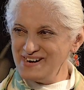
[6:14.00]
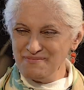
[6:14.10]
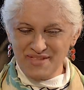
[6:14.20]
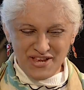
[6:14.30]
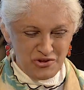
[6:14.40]

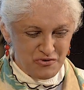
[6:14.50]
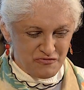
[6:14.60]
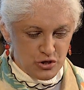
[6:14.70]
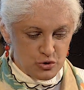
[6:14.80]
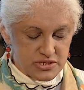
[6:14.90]
term that you've
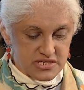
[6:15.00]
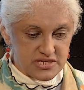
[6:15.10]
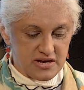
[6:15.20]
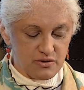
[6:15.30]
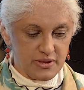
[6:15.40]
used
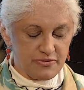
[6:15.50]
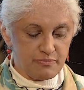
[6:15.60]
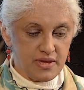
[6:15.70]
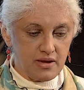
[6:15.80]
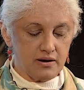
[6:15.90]
with
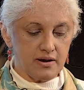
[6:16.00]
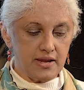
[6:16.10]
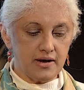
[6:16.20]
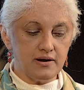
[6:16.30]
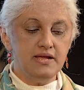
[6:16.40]
me
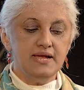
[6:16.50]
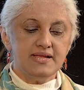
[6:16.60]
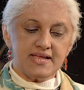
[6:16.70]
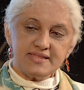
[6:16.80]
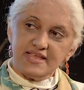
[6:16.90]
earlier,
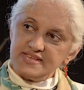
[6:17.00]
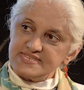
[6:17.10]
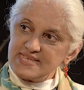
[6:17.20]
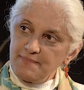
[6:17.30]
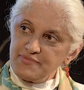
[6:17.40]
that there is
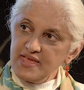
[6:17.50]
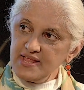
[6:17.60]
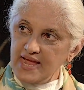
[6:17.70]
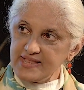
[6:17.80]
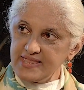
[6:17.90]

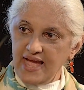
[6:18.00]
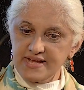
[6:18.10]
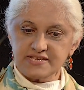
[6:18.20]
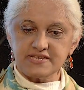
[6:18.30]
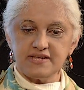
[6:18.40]
something that
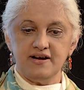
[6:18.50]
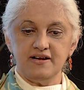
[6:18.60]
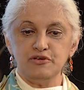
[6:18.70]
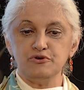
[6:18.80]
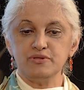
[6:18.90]

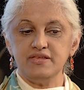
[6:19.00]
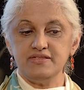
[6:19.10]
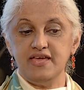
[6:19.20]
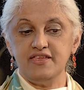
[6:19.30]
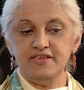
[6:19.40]

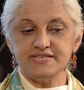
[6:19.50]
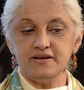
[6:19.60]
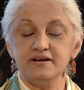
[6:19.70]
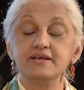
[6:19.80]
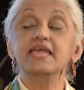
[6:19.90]
there is
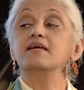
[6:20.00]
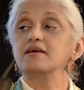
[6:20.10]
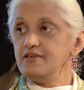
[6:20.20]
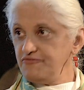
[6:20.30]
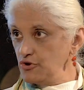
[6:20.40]
a
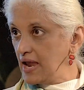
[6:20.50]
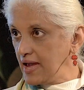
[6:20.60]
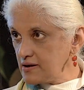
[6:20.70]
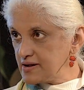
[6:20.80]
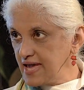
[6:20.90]
ding, if you
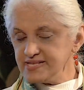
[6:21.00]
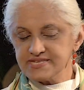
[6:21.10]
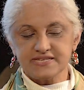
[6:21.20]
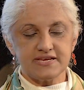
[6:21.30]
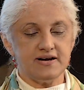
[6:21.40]
like,
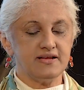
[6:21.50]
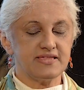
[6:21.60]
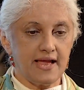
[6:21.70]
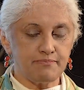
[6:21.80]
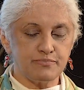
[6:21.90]
against
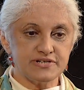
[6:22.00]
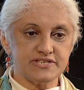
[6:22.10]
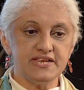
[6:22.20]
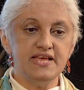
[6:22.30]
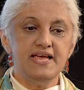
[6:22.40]
that
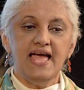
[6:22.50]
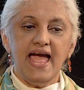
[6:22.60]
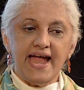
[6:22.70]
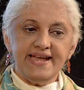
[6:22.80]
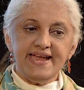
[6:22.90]
person.
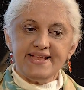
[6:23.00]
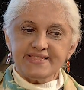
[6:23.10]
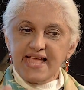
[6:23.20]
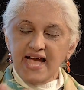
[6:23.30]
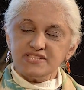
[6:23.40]

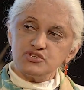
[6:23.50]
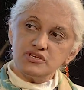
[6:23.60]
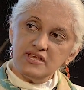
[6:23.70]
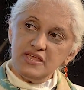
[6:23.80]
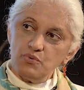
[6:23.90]
And that's
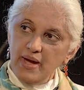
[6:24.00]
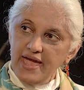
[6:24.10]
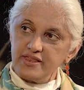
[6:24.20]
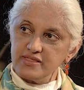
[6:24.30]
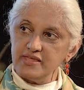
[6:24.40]
really
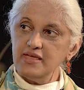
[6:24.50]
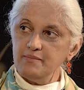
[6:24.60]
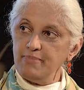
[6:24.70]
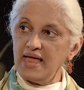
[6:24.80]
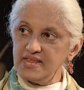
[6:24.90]
where the
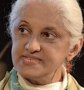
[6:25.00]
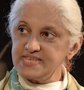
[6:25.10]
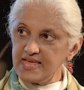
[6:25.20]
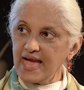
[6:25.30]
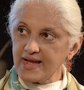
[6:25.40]

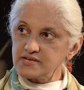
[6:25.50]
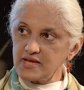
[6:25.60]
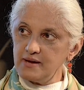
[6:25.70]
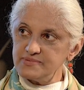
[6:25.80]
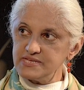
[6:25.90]
balancing act
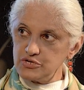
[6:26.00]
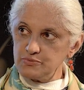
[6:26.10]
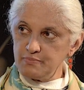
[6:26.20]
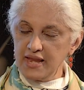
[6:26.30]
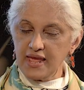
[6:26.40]
comes into
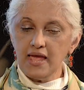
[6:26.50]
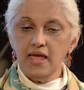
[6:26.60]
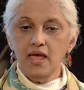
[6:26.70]
play.